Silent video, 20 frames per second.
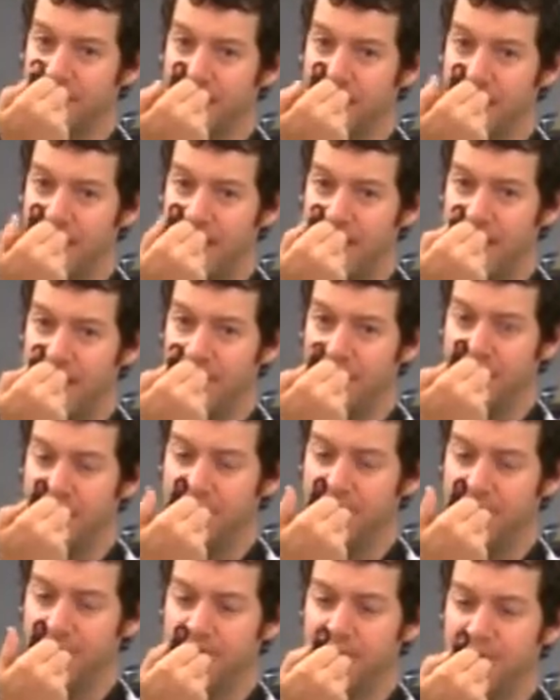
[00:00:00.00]
the kind
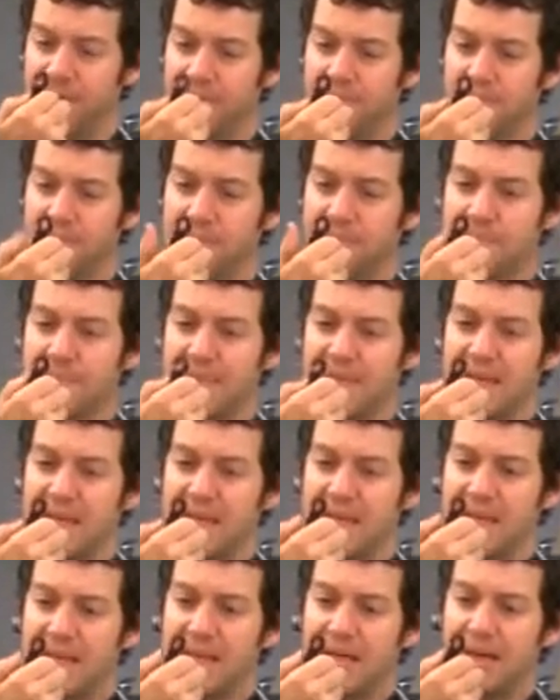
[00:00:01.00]
of
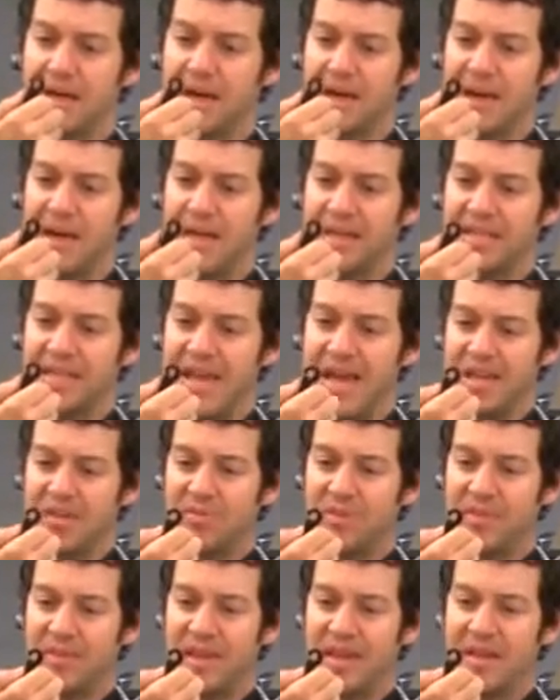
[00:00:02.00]
attachment